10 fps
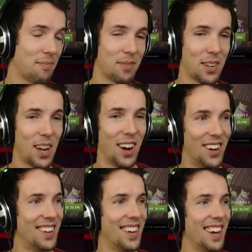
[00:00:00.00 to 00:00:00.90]

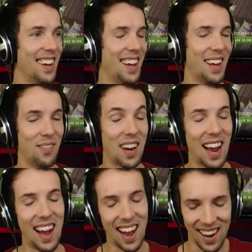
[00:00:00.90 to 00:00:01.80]
So, but
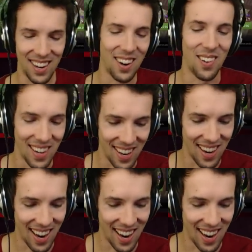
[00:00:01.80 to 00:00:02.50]
I know it.